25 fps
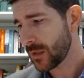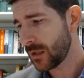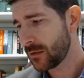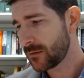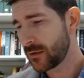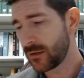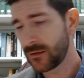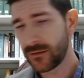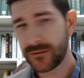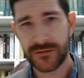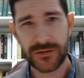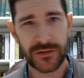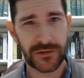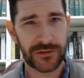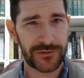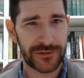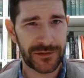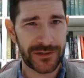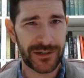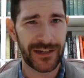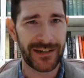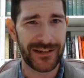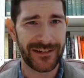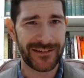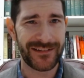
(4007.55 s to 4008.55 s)
to
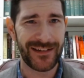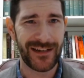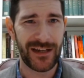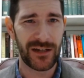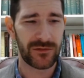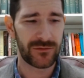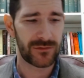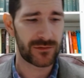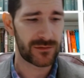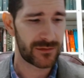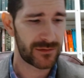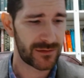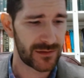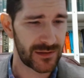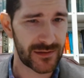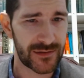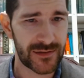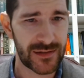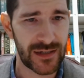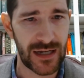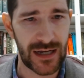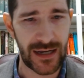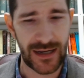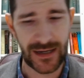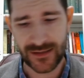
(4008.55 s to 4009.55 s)
cut it down to
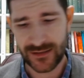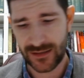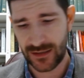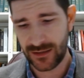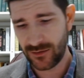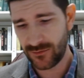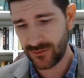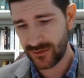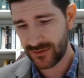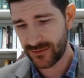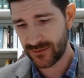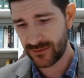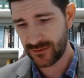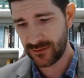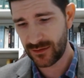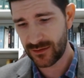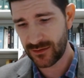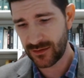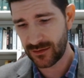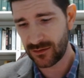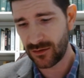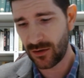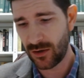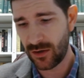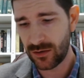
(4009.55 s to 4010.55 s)
size. I know it's
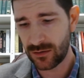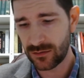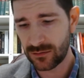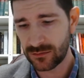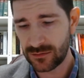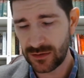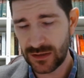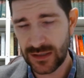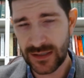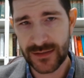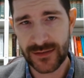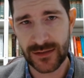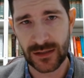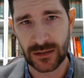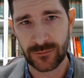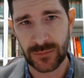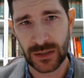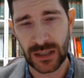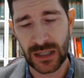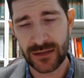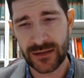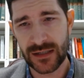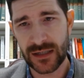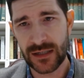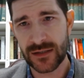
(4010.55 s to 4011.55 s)
a long listen, but
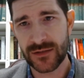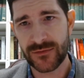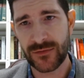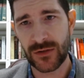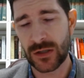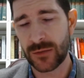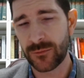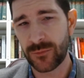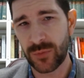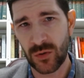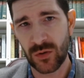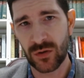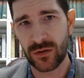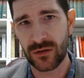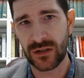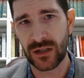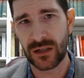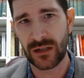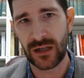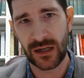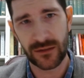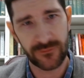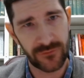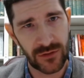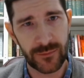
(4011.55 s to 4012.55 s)
I think it's very important
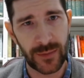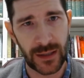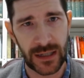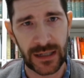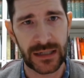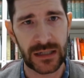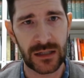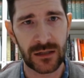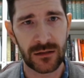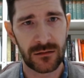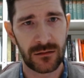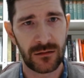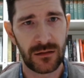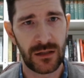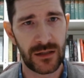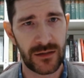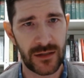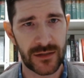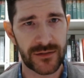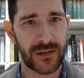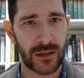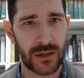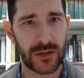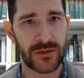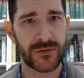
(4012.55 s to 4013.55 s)
that everybody in
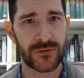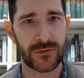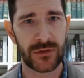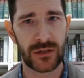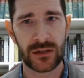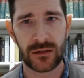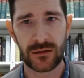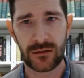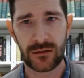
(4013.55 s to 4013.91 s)
this country